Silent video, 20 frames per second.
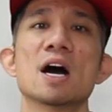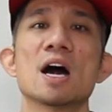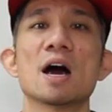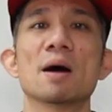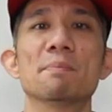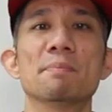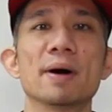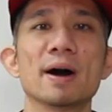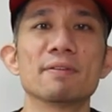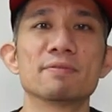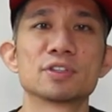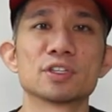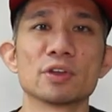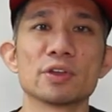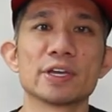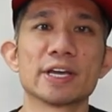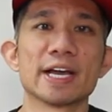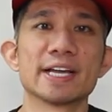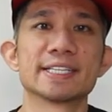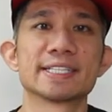above so
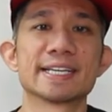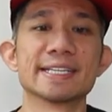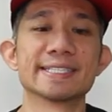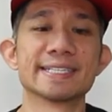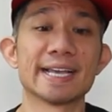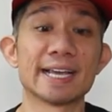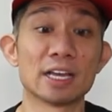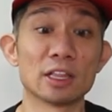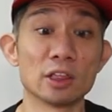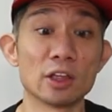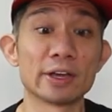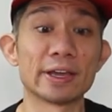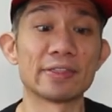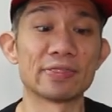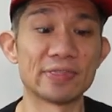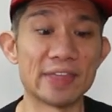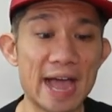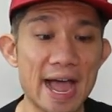you guys can take a look at